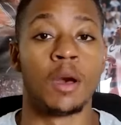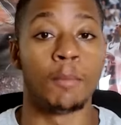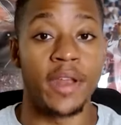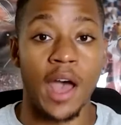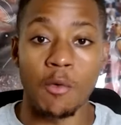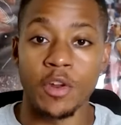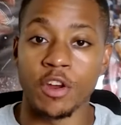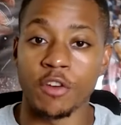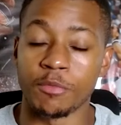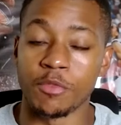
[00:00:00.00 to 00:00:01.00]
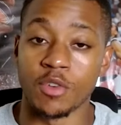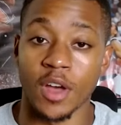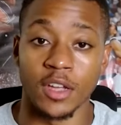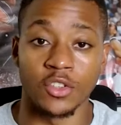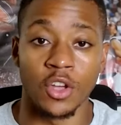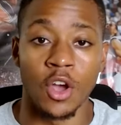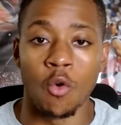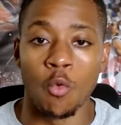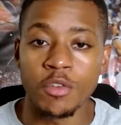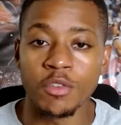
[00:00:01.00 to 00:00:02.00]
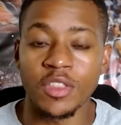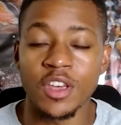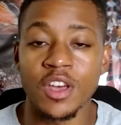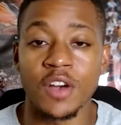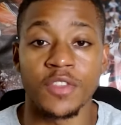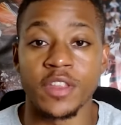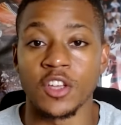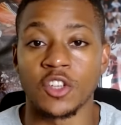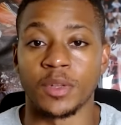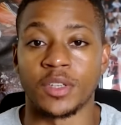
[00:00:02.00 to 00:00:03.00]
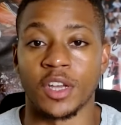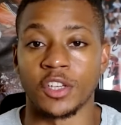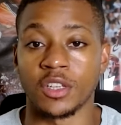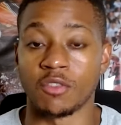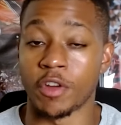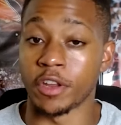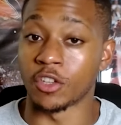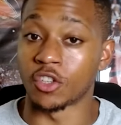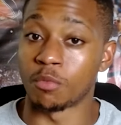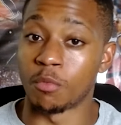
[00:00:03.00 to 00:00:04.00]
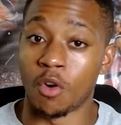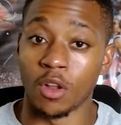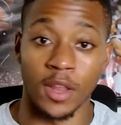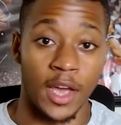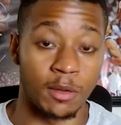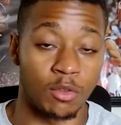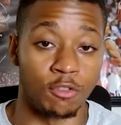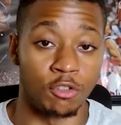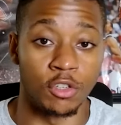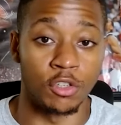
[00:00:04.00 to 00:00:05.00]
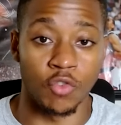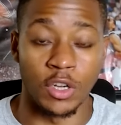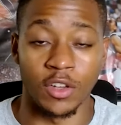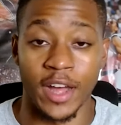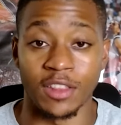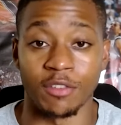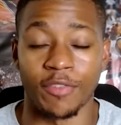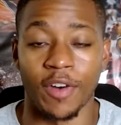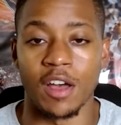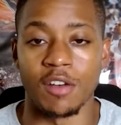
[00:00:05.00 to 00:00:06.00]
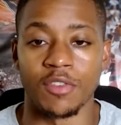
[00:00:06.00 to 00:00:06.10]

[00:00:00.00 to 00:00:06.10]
But now I want to hear from you guys. What do you think of the Knicks potentially running small lineups of Julius Randle at the five?